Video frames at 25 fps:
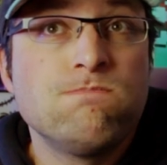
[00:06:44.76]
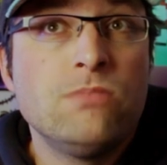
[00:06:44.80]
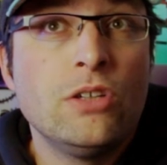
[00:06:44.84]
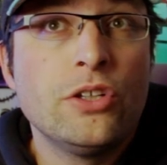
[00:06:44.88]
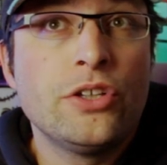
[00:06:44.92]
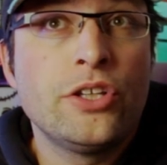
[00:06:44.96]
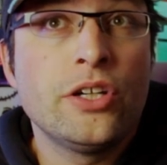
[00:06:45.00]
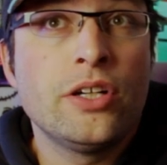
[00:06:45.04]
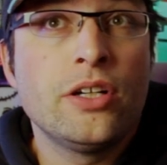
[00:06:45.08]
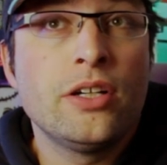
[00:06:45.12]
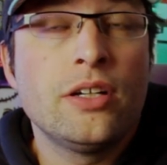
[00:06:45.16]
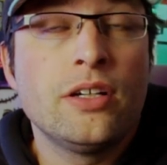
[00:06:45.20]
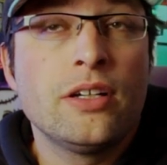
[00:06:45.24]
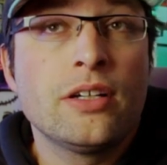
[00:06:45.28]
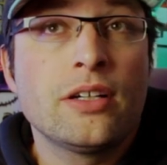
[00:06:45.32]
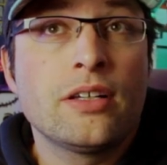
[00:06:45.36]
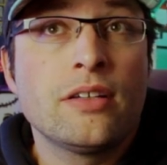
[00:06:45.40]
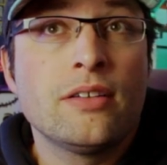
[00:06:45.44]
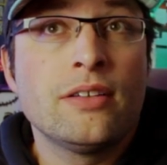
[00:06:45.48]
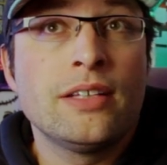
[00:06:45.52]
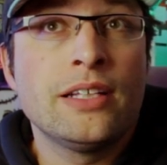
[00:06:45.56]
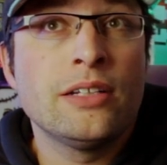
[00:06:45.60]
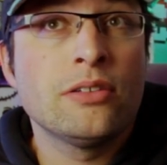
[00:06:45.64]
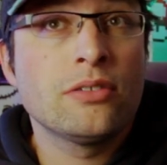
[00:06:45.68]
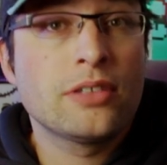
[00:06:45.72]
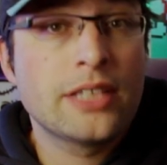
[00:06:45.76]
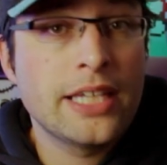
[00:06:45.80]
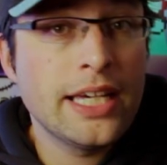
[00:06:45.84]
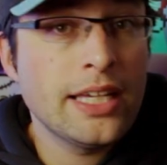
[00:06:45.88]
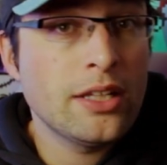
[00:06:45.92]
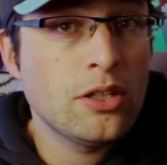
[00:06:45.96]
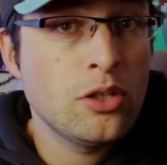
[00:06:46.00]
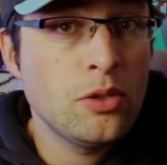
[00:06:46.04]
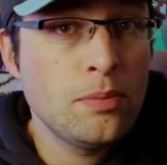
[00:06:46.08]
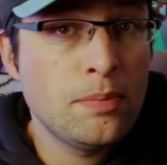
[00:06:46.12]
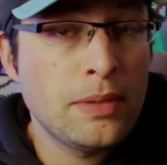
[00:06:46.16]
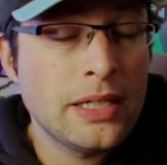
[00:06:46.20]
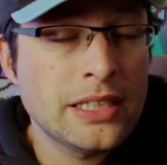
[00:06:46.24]
The little
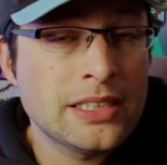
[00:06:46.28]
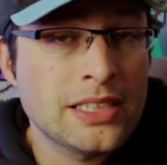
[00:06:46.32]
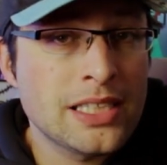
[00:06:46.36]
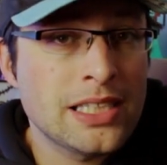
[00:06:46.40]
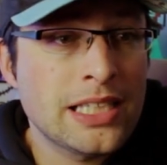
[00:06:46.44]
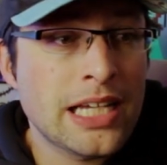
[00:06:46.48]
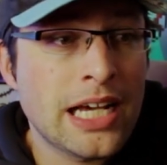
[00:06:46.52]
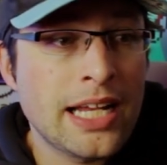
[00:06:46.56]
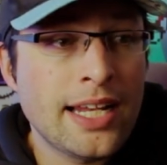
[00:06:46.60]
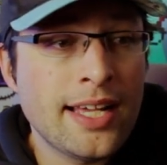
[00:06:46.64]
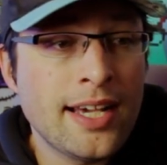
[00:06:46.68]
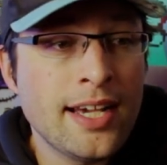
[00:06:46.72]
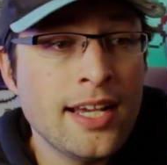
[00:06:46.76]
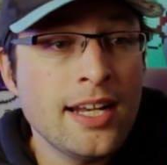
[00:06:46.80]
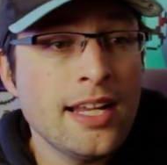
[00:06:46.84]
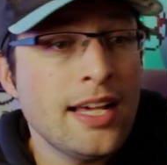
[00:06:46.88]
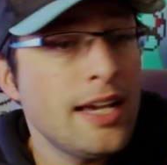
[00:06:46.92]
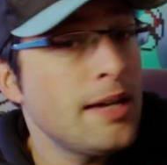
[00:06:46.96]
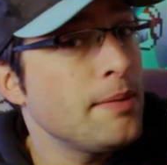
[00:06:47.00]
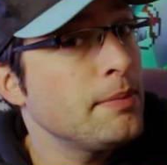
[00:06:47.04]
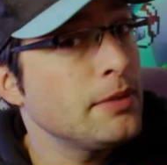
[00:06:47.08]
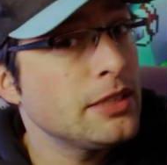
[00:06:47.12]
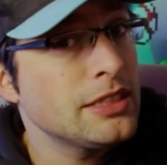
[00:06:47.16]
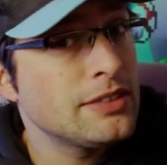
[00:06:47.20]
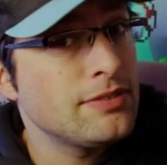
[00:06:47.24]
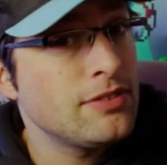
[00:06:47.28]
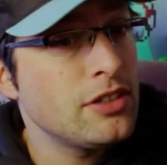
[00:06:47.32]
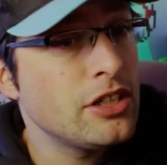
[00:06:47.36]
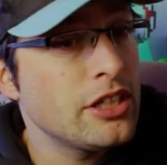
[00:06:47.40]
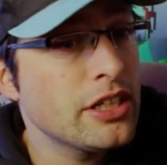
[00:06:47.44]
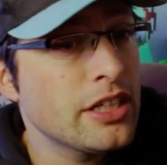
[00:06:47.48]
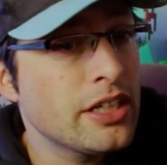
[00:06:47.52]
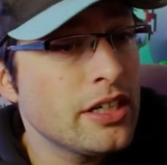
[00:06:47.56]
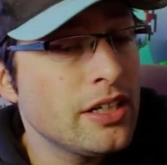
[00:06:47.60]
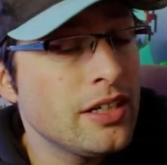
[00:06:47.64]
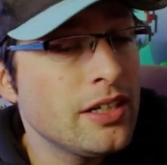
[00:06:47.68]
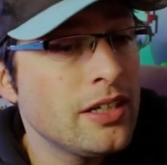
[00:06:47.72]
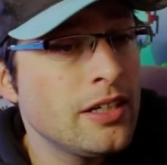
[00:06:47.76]
kid who plays the Dalai Lama is
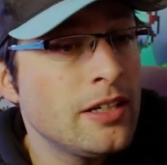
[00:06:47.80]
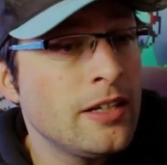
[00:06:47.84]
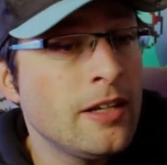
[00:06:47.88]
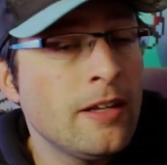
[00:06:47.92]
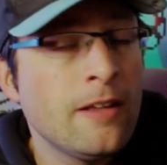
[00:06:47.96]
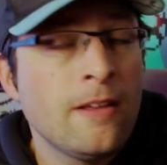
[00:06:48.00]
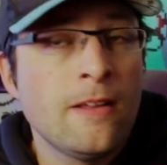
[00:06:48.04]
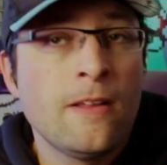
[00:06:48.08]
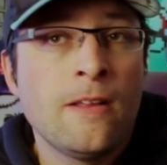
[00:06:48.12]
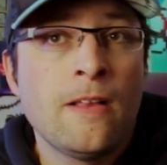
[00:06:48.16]
very good.